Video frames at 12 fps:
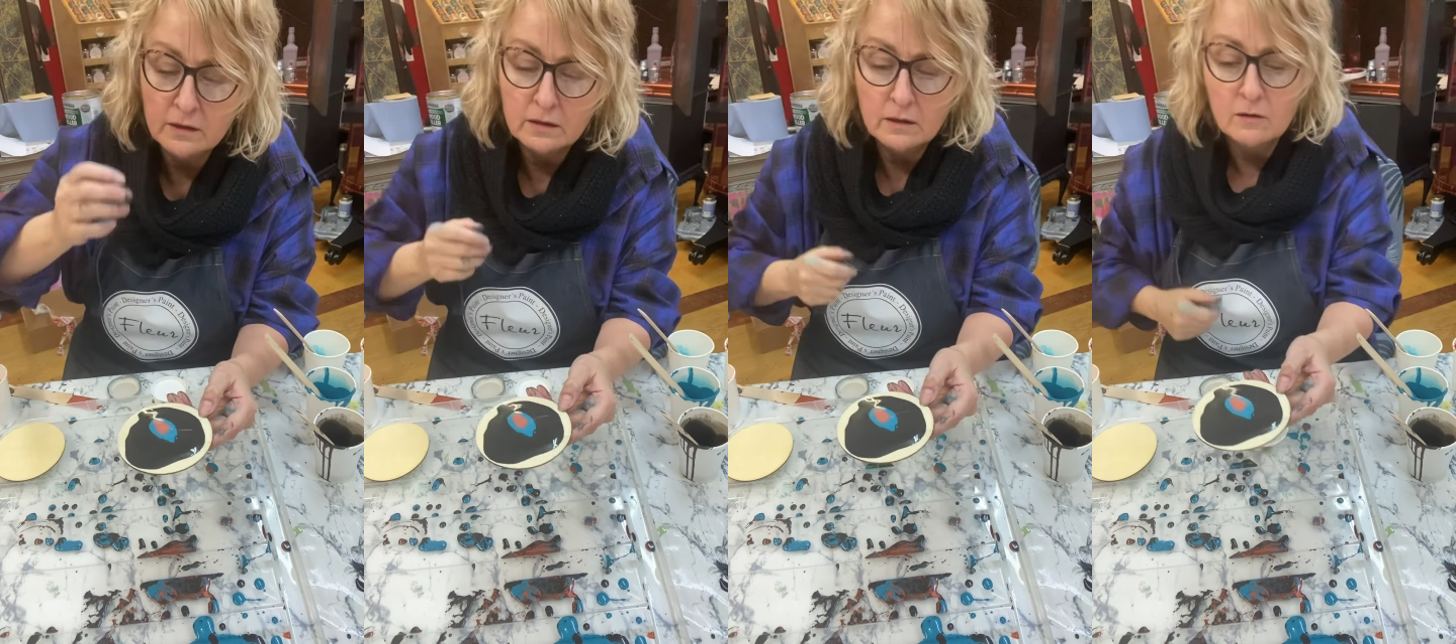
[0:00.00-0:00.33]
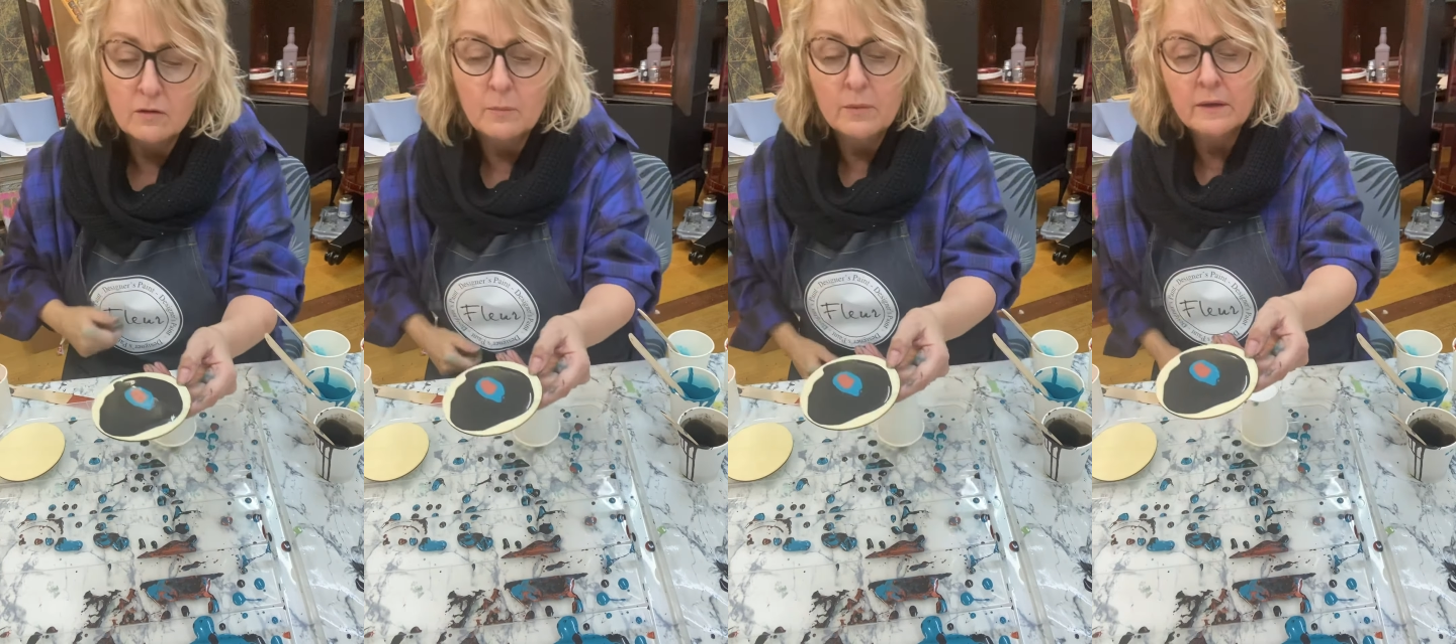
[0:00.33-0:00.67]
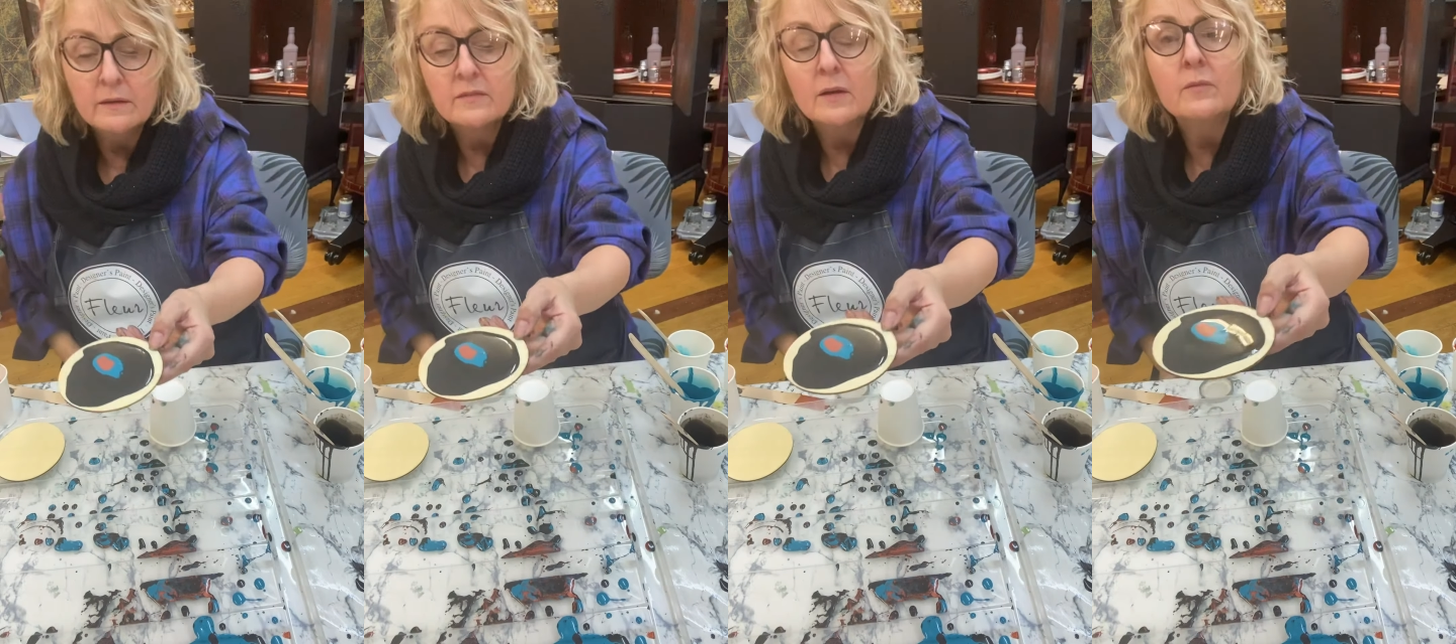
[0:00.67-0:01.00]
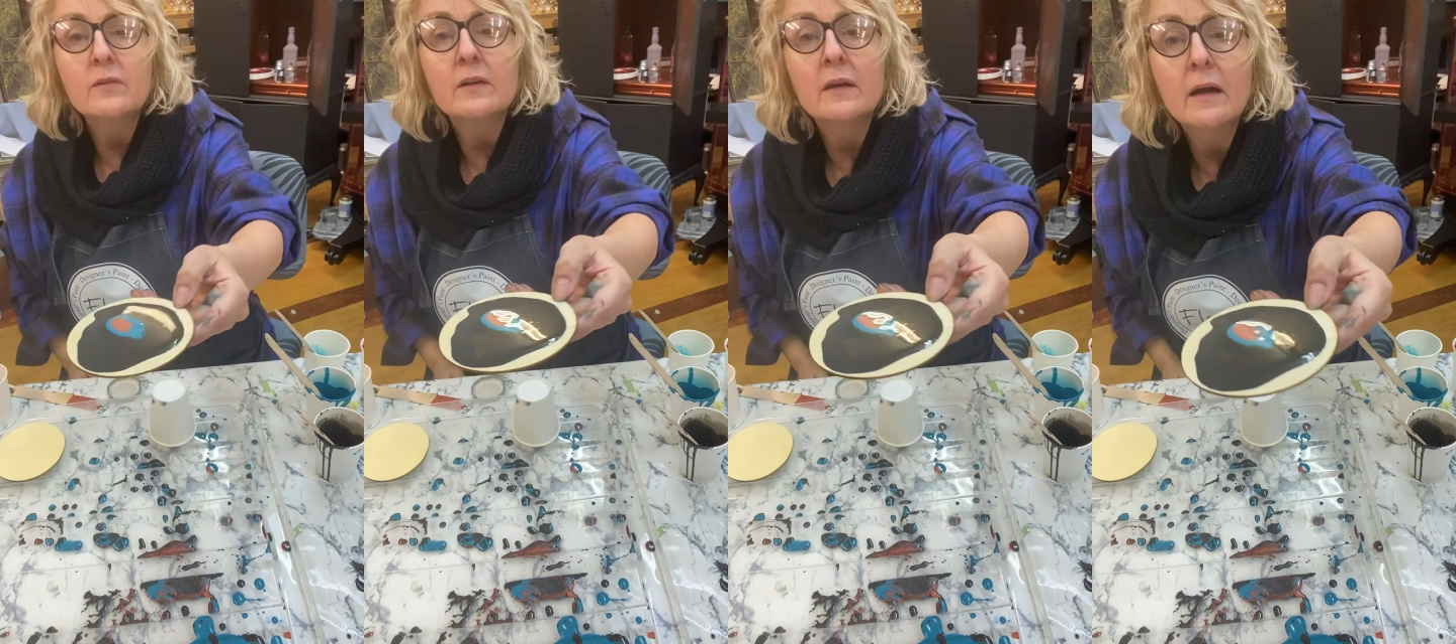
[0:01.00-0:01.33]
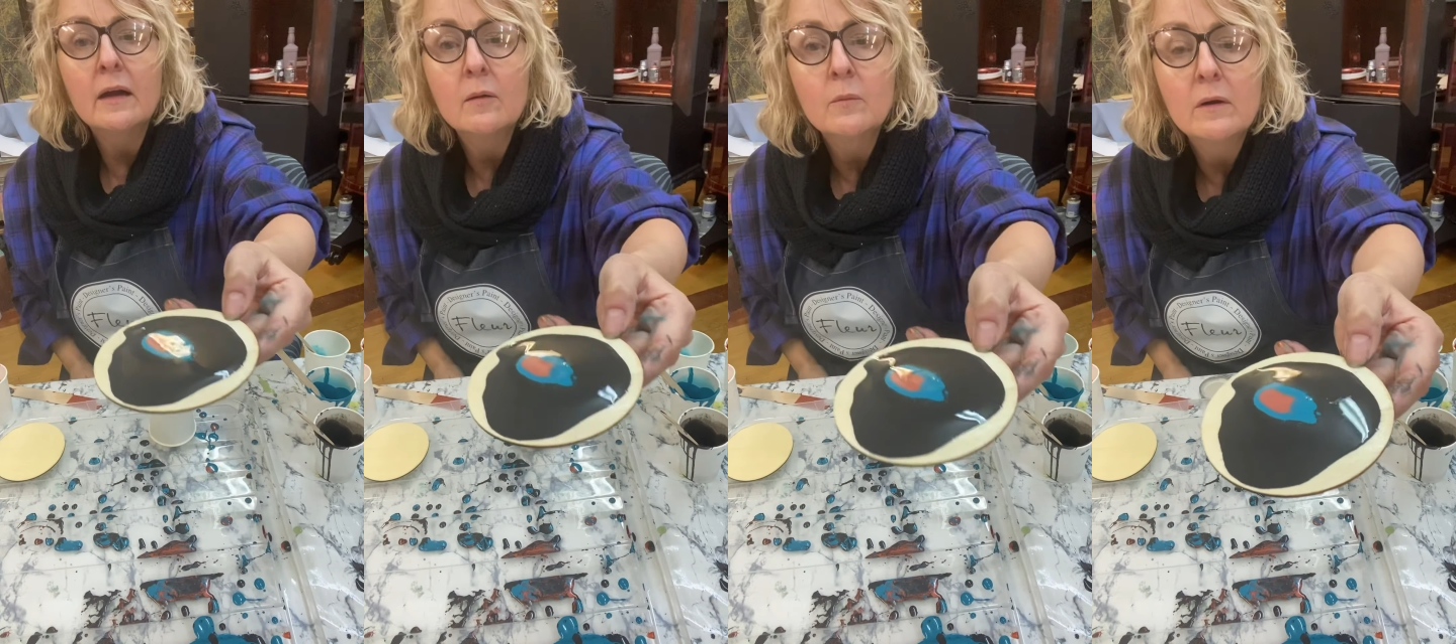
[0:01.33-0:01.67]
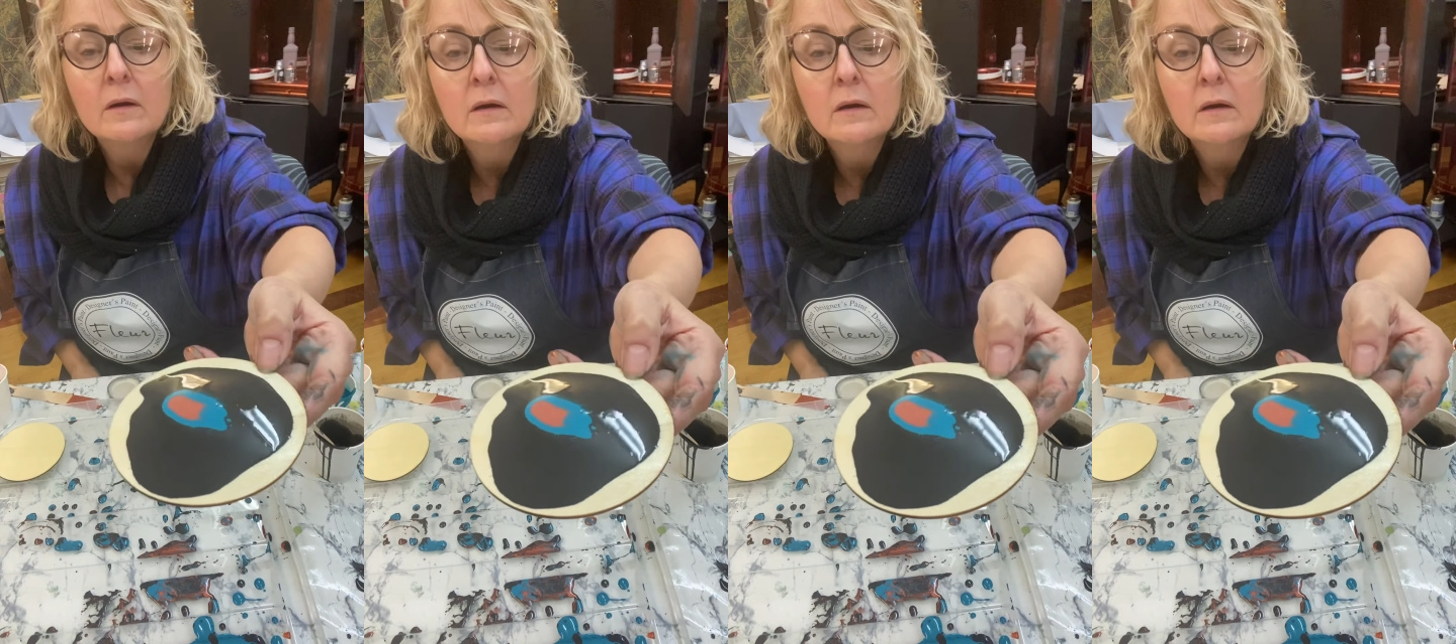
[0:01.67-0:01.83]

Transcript: know, I'll bring this up to the camera.